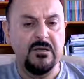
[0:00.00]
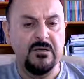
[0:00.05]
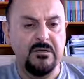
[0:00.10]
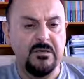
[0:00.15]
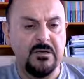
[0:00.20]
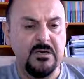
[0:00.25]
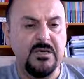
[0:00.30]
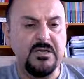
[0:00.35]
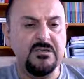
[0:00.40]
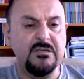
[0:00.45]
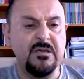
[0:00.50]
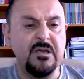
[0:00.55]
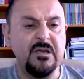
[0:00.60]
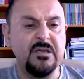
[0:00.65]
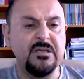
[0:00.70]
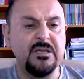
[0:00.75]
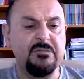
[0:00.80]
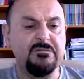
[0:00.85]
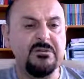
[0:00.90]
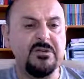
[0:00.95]

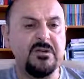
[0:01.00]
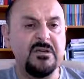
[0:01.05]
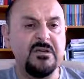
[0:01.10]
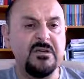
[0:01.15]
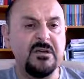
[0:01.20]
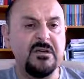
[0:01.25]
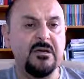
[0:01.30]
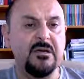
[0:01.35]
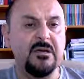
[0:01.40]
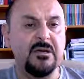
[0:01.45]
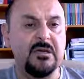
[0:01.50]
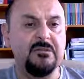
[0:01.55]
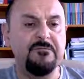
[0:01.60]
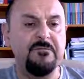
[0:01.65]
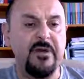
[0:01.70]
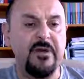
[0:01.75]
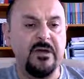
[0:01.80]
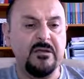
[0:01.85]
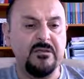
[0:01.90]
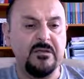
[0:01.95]
It gives in
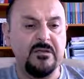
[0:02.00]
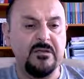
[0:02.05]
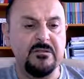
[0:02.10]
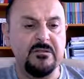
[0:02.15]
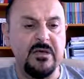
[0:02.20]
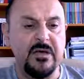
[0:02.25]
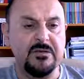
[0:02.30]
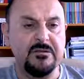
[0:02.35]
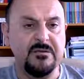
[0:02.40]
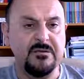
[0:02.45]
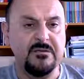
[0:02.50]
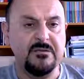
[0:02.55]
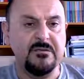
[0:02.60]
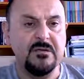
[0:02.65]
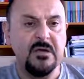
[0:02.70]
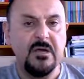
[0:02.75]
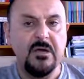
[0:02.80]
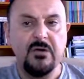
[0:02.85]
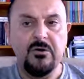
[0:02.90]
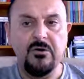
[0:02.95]
fact indexes.
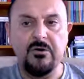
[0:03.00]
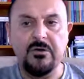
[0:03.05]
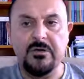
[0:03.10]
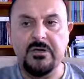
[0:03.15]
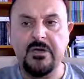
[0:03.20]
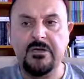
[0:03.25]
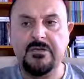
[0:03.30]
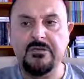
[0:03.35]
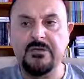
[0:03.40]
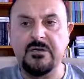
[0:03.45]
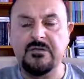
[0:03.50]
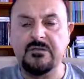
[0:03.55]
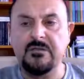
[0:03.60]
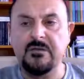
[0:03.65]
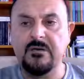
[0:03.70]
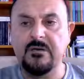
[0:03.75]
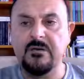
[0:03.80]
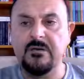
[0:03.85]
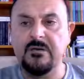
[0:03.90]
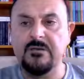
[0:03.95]
Okay, just
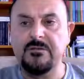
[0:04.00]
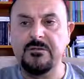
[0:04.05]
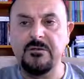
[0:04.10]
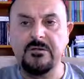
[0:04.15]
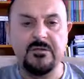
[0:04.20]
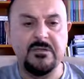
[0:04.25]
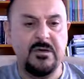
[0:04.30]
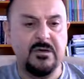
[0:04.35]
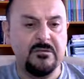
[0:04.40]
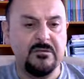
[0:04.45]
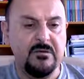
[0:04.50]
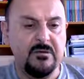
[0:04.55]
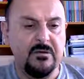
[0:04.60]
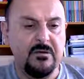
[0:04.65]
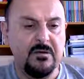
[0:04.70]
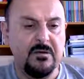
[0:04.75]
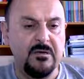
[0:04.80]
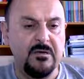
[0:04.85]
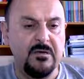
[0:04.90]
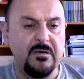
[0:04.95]
see that
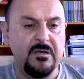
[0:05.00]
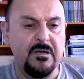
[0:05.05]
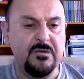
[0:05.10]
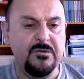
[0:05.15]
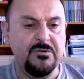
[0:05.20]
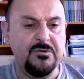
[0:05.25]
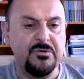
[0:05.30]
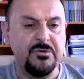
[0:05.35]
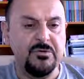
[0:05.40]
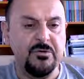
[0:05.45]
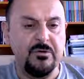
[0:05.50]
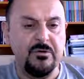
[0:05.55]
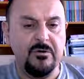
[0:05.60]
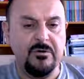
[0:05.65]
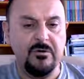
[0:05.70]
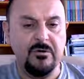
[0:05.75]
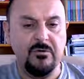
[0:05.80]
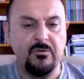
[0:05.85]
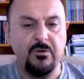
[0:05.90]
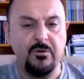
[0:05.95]

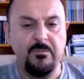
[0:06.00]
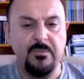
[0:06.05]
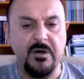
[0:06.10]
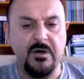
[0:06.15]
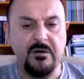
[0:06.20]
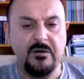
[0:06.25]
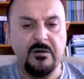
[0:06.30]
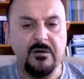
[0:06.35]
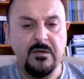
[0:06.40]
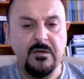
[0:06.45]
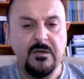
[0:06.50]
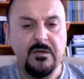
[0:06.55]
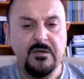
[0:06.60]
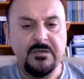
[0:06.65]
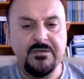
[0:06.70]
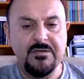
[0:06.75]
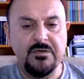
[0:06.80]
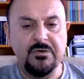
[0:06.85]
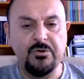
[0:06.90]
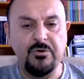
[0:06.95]
0, comma
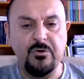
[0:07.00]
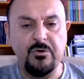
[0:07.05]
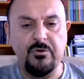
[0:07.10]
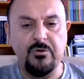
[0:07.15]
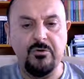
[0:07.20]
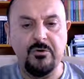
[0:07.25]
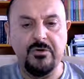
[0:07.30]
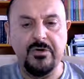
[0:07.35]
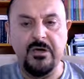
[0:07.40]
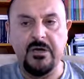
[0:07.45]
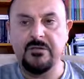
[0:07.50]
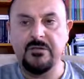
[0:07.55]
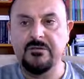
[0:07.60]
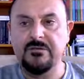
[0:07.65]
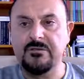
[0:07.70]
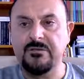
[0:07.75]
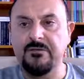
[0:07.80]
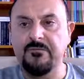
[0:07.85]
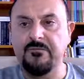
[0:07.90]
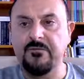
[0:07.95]
0. Okay, this
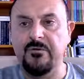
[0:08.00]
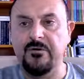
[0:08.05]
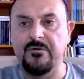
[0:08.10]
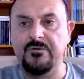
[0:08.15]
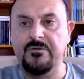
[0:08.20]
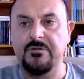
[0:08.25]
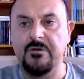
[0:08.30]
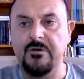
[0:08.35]
is the first